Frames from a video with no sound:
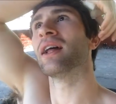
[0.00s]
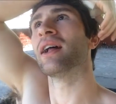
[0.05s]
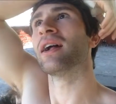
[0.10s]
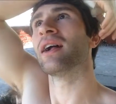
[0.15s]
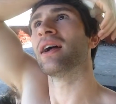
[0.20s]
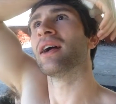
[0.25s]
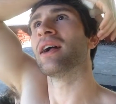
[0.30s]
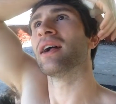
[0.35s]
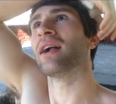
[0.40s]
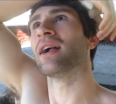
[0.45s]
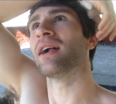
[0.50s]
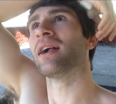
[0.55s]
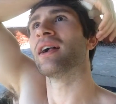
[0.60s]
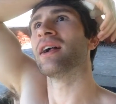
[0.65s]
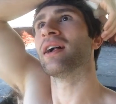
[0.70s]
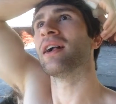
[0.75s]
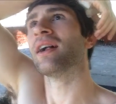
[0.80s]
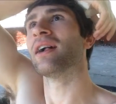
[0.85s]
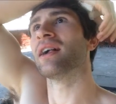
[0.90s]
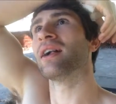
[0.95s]

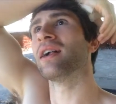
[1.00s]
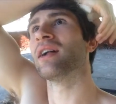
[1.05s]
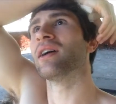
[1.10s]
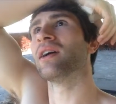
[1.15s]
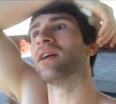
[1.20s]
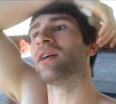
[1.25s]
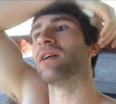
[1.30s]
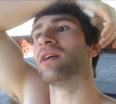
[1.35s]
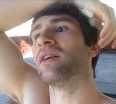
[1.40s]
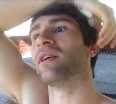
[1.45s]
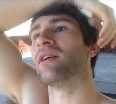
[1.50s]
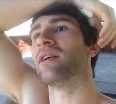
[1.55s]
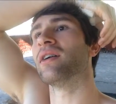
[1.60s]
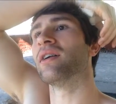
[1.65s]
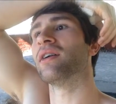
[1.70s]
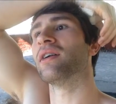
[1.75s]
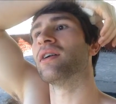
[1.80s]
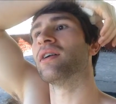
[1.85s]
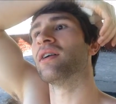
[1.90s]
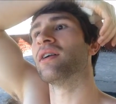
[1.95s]

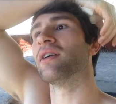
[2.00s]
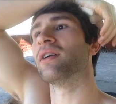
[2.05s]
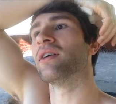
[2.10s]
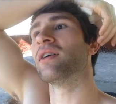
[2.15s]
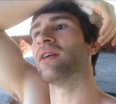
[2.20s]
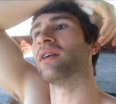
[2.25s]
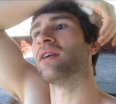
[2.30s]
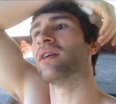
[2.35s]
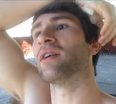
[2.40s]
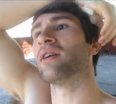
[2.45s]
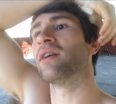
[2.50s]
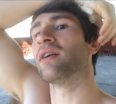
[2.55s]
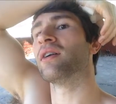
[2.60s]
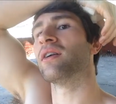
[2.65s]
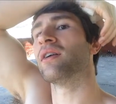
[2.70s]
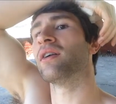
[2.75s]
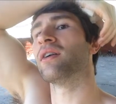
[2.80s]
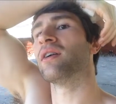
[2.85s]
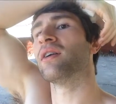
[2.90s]
Nothing is said.